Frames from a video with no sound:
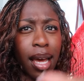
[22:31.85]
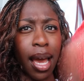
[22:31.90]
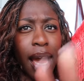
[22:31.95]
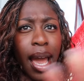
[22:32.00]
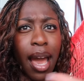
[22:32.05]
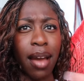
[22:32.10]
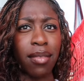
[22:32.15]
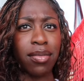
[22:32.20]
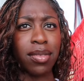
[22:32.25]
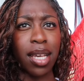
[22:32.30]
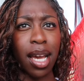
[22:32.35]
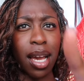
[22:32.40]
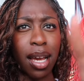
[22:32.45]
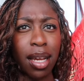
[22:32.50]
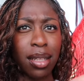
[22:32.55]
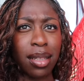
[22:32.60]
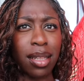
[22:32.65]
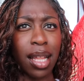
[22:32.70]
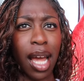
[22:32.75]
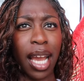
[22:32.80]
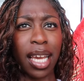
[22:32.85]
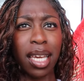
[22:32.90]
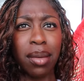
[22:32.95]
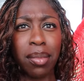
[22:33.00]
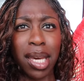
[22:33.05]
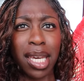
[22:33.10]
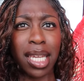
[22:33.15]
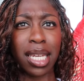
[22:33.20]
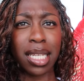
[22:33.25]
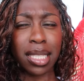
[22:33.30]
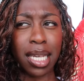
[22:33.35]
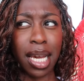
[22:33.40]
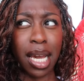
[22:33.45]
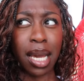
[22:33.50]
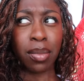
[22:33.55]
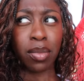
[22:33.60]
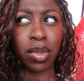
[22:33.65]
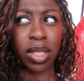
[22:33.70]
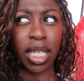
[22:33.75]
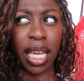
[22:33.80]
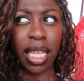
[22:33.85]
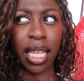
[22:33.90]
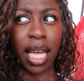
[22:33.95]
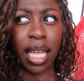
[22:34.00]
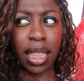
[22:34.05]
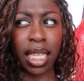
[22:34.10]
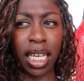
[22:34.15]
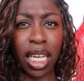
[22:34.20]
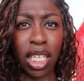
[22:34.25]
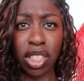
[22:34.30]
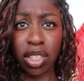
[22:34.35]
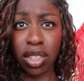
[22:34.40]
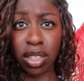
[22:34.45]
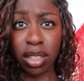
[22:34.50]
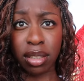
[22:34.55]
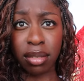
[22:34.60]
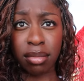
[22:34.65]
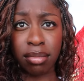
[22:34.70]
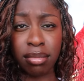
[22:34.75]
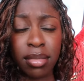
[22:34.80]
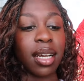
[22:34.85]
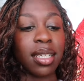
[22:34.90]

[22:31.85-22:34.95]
I have time I can make it in time, which I, I think I should.